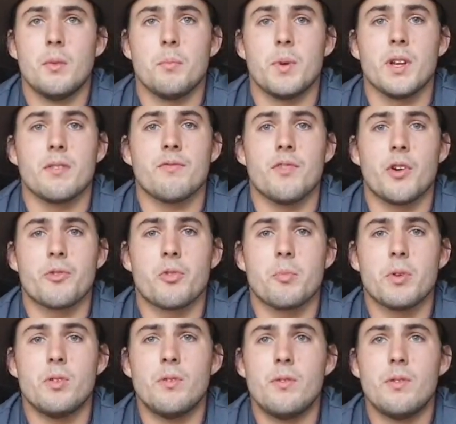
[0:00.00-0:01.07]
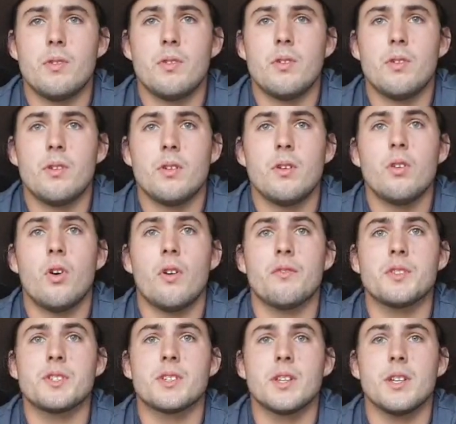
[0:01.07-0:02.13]
being vulnerable.
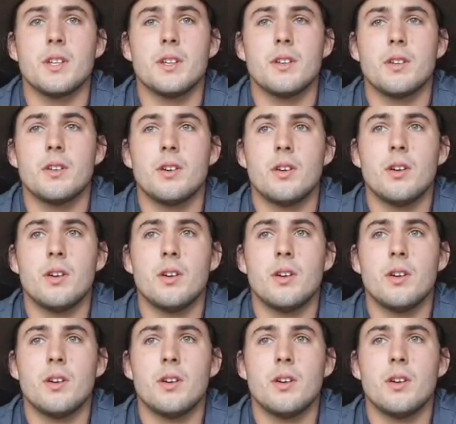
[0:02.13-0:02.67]
Obviously,